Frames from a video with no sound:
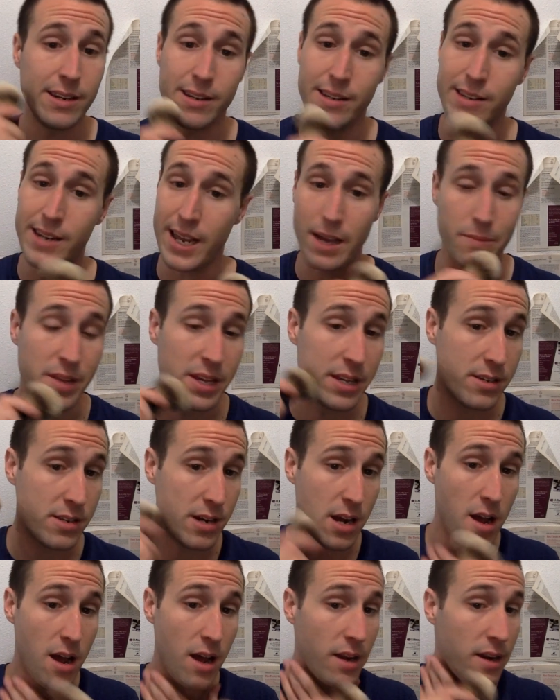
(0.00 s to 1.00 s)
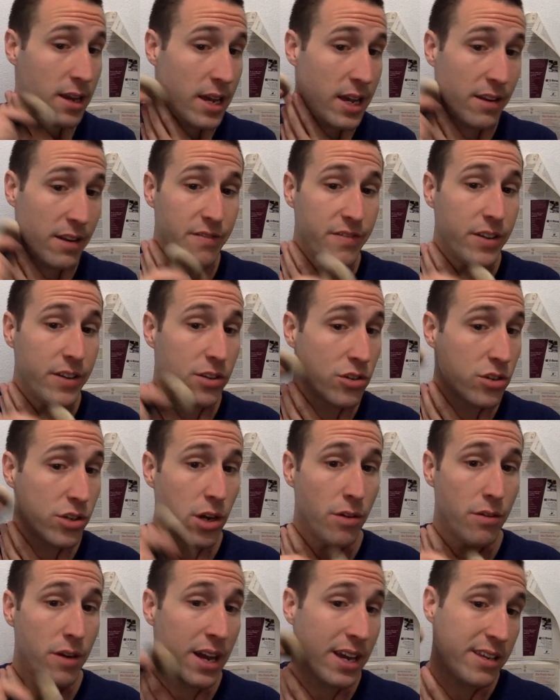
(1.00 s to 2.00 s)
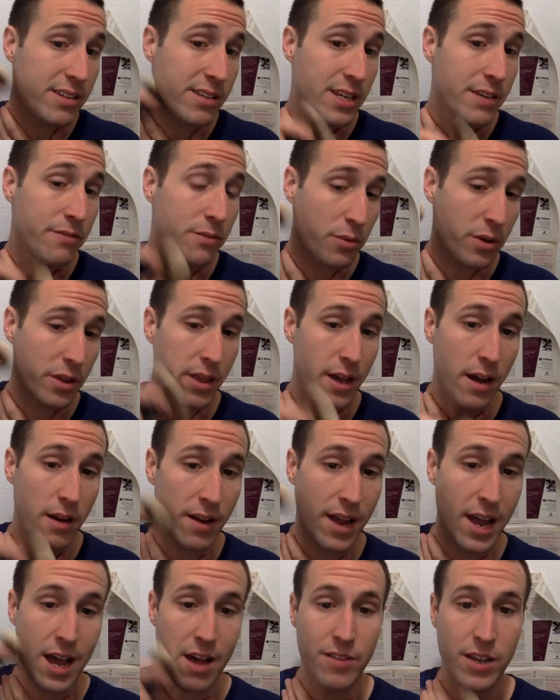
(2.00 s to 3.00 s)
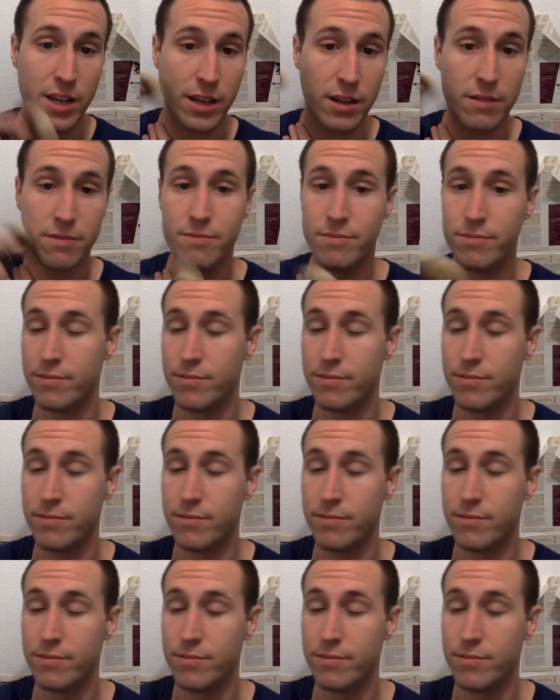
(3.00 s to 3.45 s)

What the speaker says: damn, this knot, it feels so nice even without having